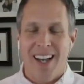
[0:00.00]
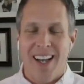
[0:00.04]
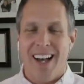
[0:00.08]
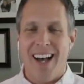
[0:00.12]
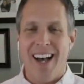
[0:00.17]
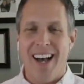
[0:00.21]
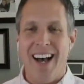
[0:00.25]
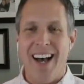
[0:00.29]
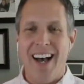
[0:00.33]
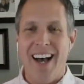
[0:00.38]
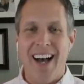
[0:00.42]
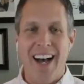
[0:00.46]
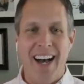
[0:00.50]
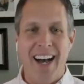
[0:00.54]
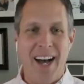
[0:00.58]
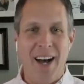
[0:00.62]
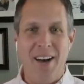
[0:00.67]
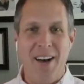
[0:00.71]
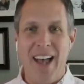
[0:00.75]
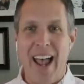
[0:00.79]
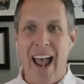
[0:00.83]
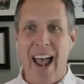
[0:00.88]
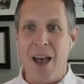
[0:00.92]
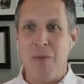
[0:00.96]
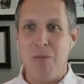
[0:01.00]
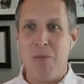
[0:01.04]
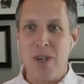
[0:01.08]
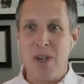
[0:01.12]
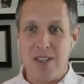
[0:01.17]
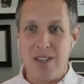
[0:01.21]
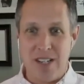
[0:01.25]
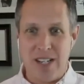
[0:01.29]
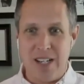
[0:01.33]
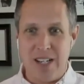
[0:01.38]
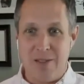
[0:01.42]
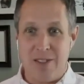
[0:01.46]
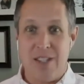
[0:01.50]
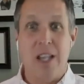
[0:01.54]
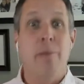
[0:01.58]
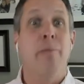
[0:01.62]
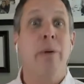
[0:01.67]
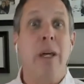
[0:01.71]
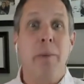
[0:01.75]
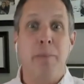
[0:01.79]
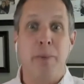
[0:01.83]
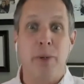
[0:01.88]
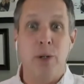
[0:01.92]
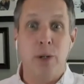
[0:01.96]
uh, and we, some
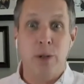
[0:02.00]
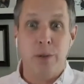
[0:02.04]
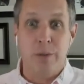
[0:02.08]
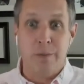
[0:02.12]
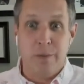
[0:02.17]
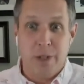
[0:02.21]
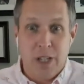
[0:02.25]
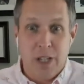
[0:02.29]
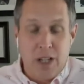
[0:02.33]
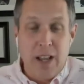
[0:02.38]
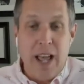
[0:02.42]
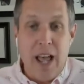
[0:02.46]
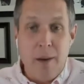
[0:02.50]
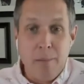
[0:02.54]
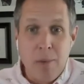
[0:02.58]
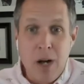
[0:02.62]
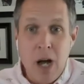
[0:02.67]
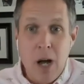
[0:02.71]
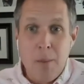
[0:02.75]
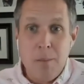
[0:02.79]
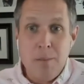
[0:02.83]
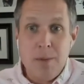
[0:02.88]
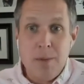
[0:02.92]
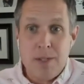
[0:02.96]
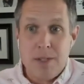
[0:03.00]
people clam up,